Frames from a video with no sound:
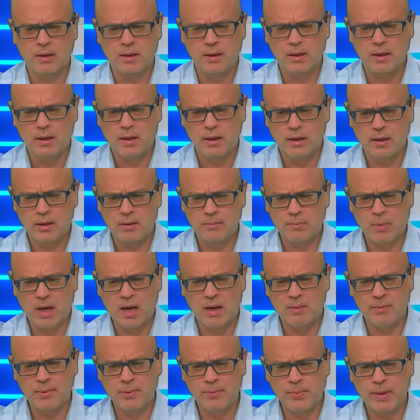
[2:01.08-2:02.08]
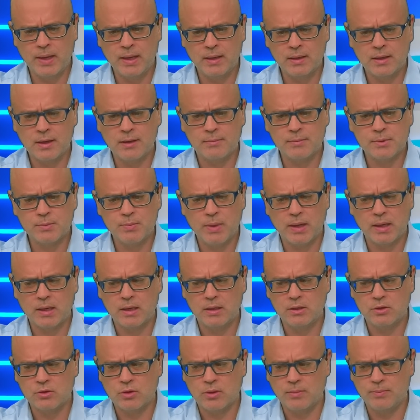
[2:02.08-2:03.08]
I'm a Man comes back
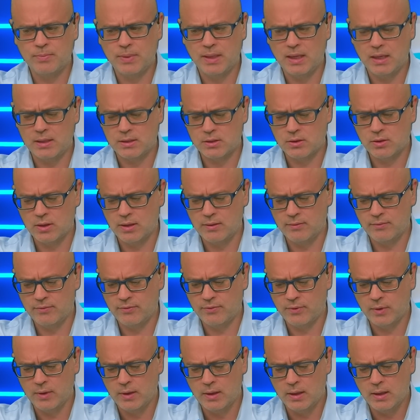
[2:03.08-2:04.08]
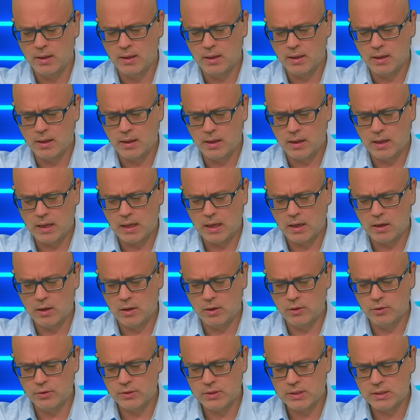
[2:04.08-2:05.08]
in trip. He has to give
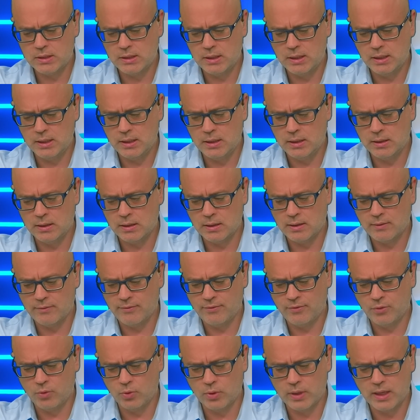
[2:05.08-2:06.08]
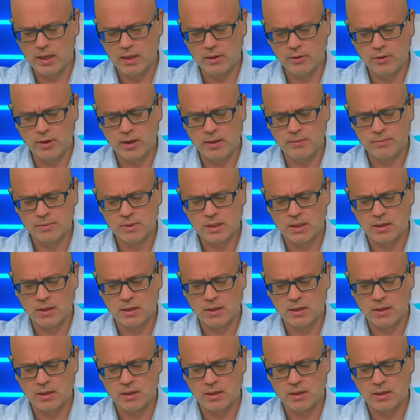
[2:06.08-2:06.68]
Hollow Scene 4 kilograms.